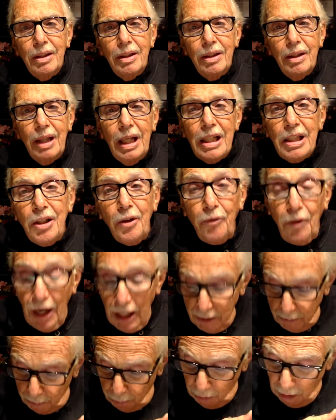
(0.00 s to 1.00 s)
and
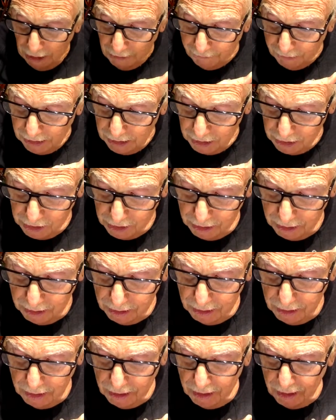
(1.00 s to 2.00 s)
divine providence.
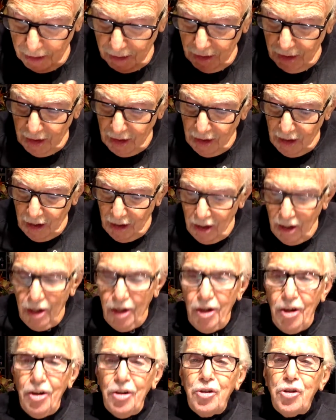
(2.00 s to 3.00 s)

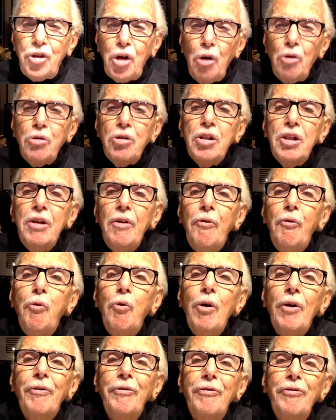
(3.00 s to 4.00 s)
Joseph
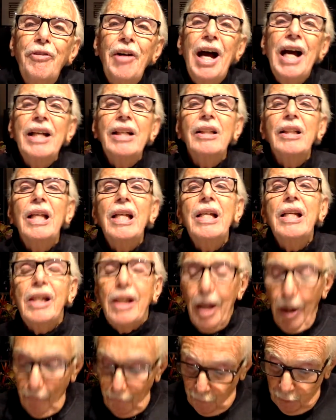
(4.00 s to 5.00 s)
will finally
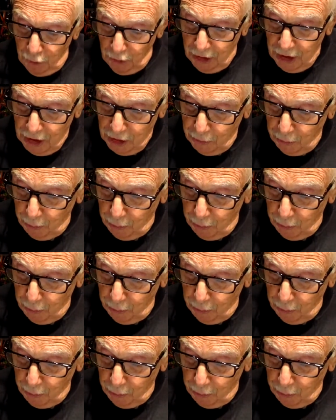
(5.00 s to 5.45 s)
comfort his